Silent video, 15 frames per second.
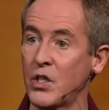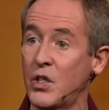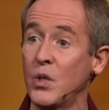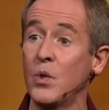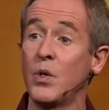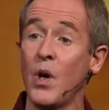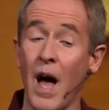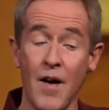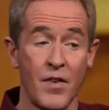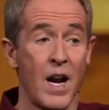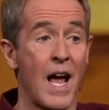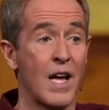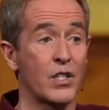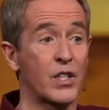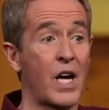to you haven't
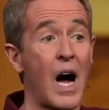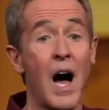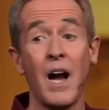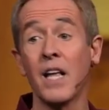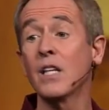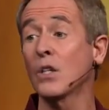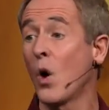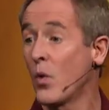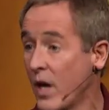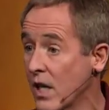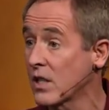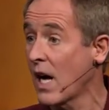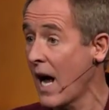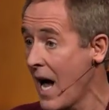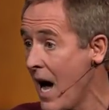asked God is, oh,
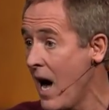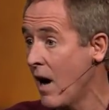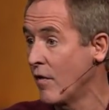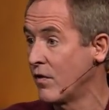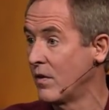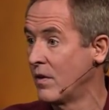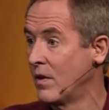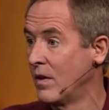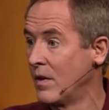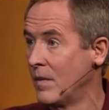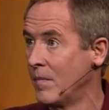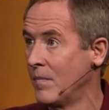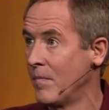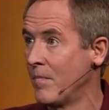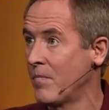yes, I have.
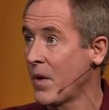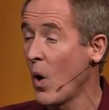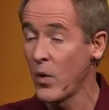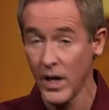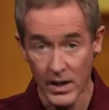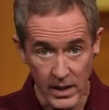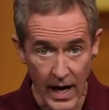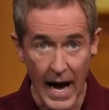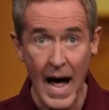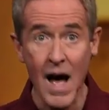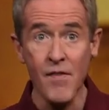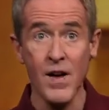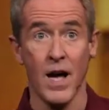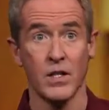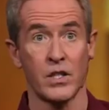Oh, yes, I
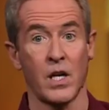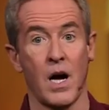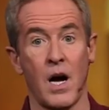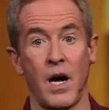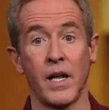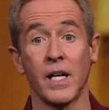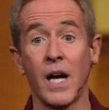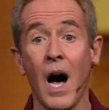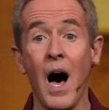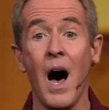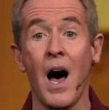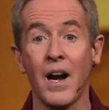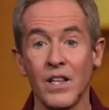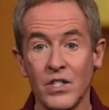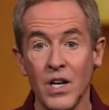have asked God. And
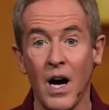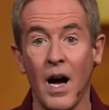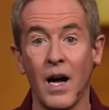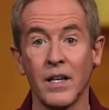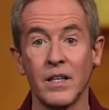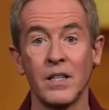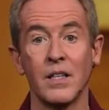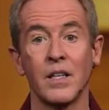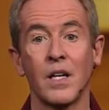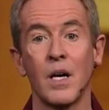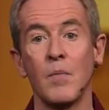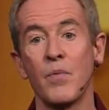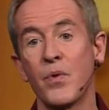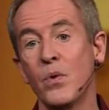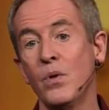God has not
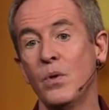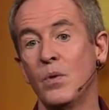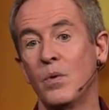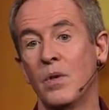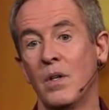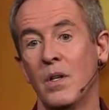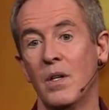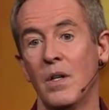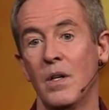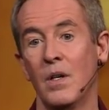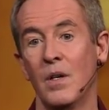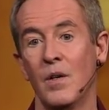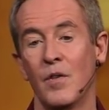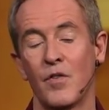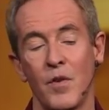come through
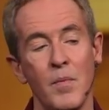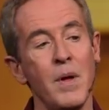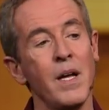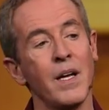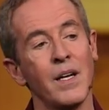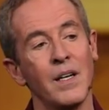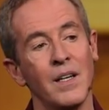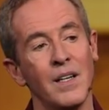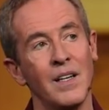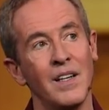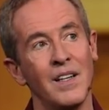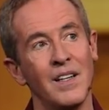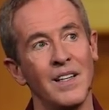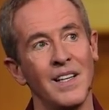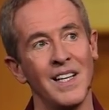for me.
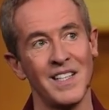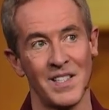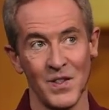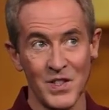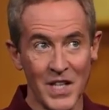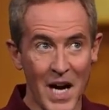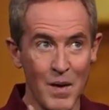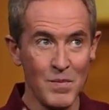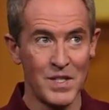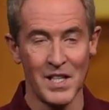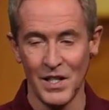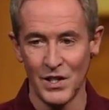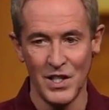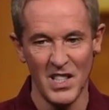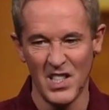And so James
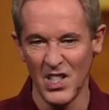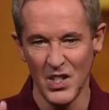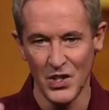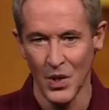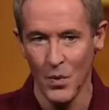says this. It's so